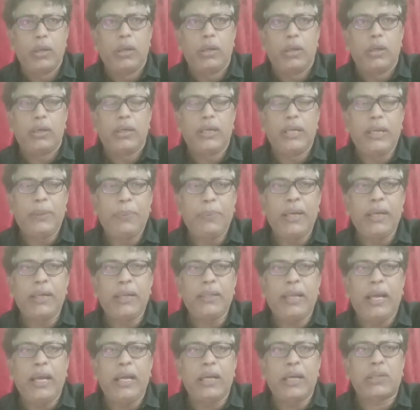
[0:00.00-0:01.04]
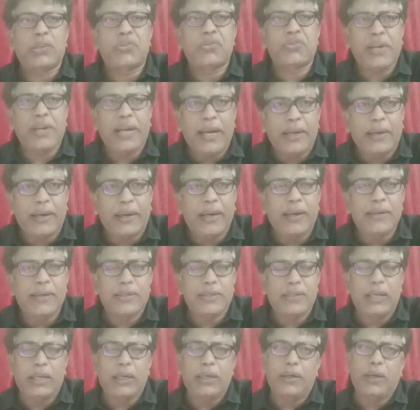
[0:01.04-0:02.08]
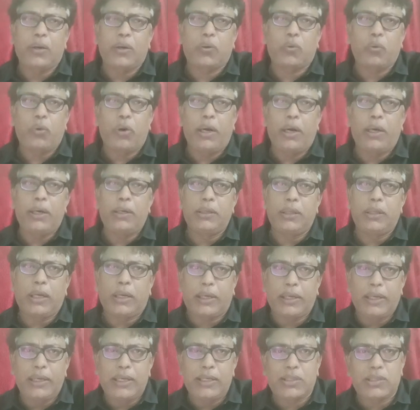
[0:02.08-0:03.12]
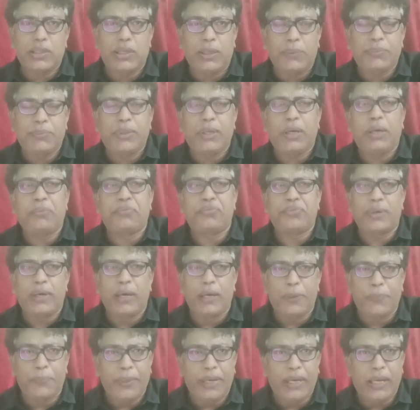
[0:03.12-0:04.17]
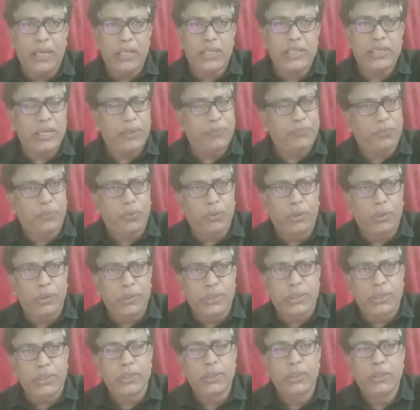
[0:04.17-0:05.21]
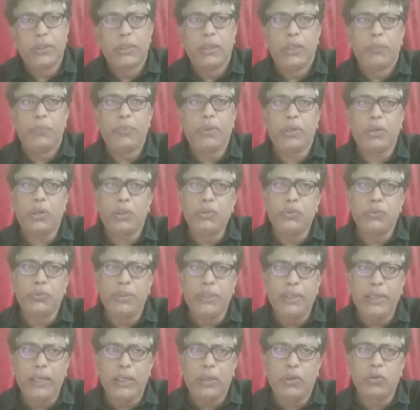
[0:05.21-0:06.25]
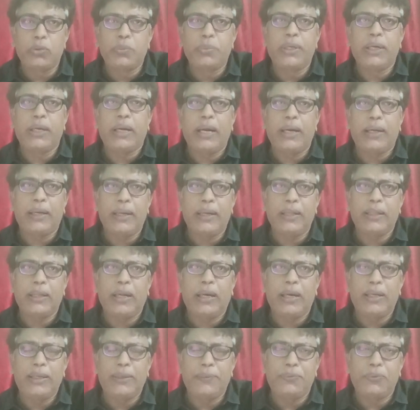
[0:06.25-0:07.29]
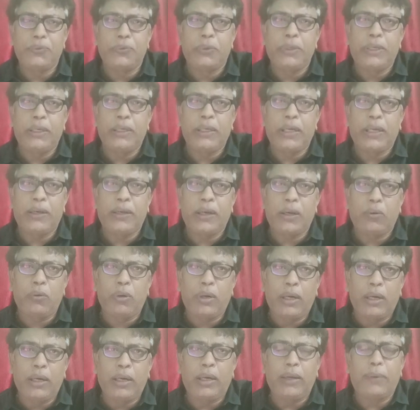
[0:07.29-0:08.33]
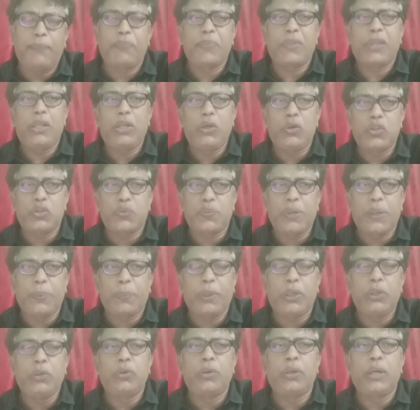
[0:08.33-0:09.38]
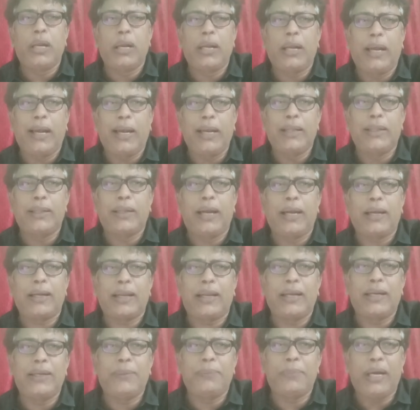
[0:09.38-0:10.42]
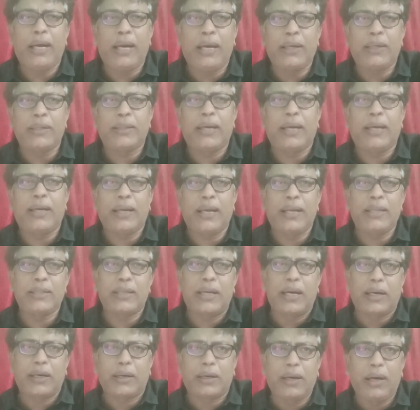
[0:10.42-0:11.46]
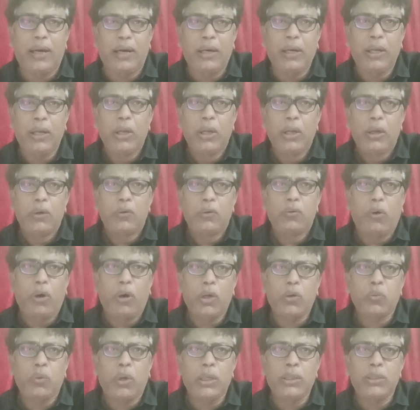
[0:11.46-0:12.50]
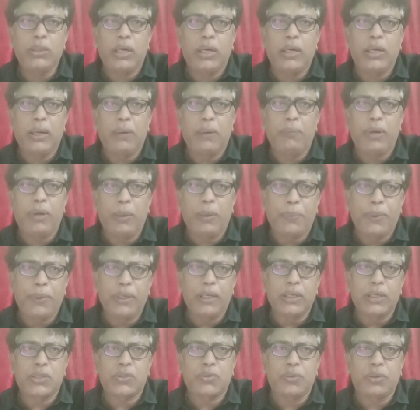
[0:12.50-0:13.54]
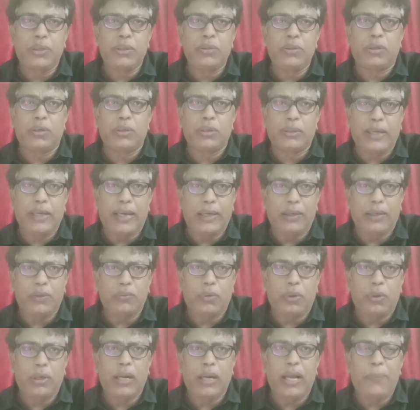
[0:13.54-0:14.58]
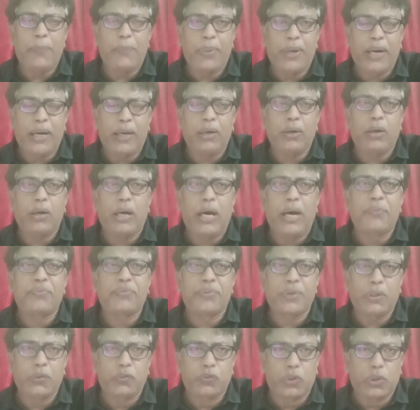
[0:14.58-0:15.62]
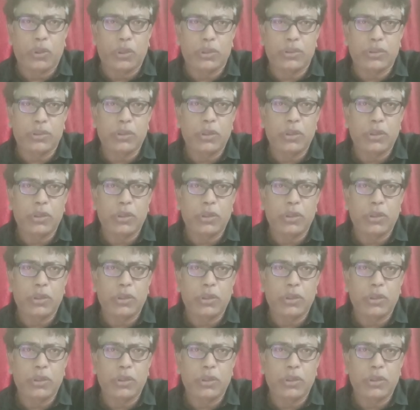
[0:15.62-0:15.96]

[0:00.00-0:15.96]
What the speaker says: giving the extra attention required in the case of the front page, of course, because you need to be getting the, if you read a regular newspaper, you realize that an event that has occurred, what was the developing story on that, what happened afterwards,